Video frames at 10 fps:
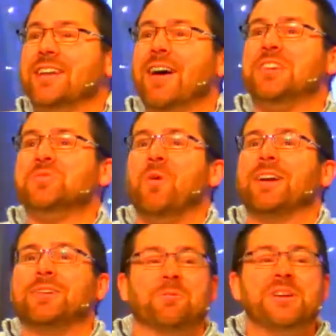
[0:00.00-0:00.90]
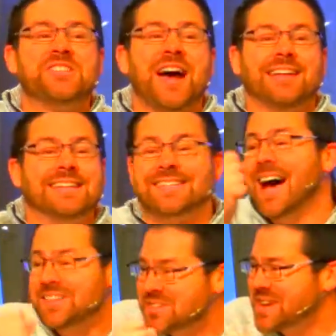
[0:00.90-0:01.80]
you know, I just wanted to reach out and
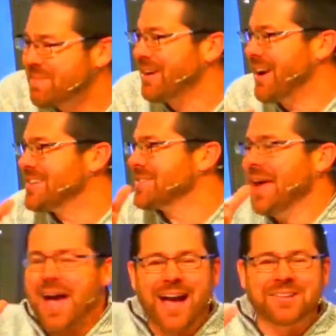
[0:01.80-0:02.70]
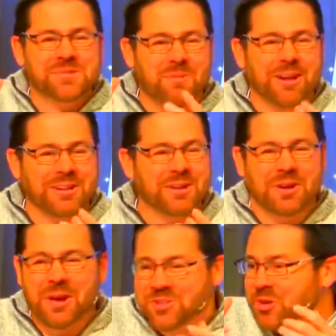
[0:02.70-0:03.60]
touch him. You know, I just, I just wanted to,
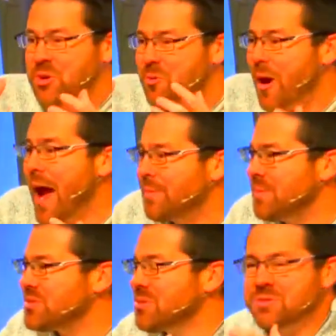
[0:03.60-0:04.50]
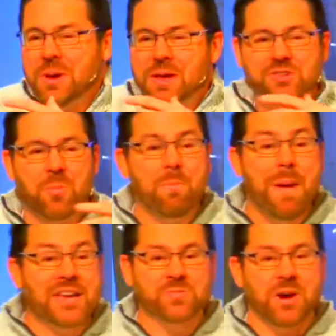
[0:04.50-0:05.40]
to grab him. So, so
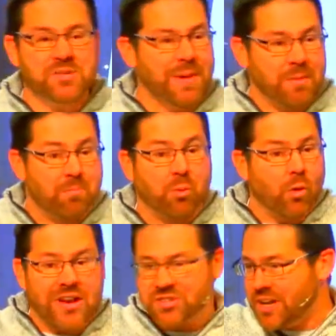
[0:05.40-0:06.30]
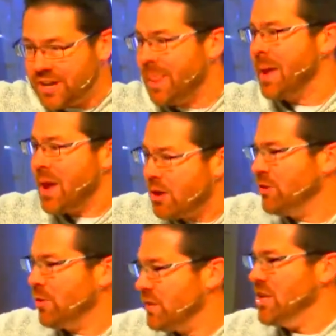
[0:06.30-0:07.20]
mesmerized by the president, you
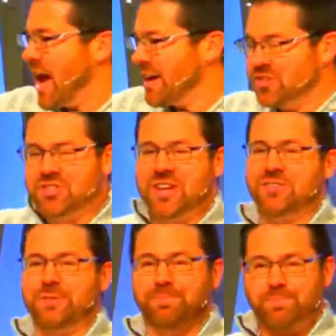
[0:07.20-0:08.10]
know, of the United States